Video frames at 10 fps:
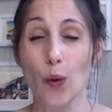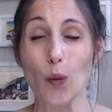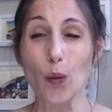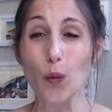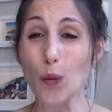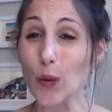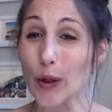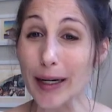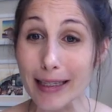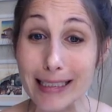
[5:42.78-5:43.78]

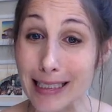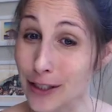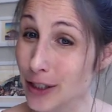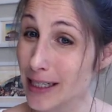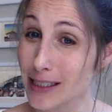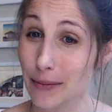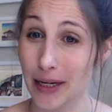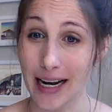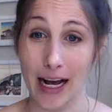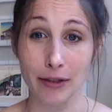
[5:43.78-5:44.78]
really
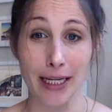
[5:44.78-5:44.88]
underestimate how